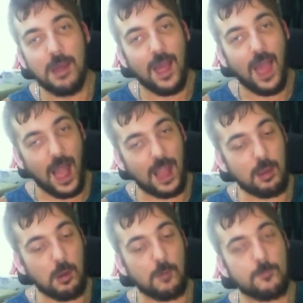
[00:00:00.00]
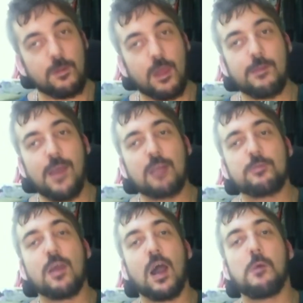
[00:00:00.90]
I could go on for days. Actually,
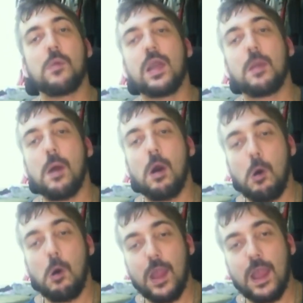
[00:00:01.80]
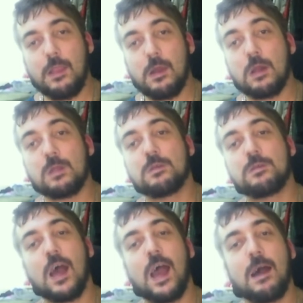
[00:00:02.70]
I want to get my whole hand done, because I
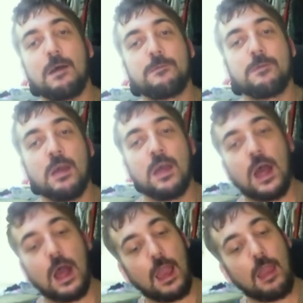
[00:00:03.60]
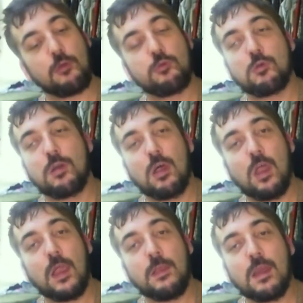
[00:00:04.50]
have an angel killing a
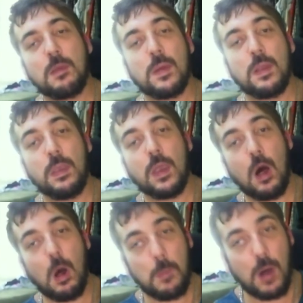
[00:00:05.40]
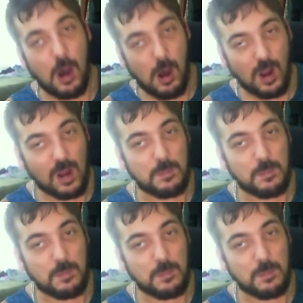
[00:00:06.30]
demon on my arm.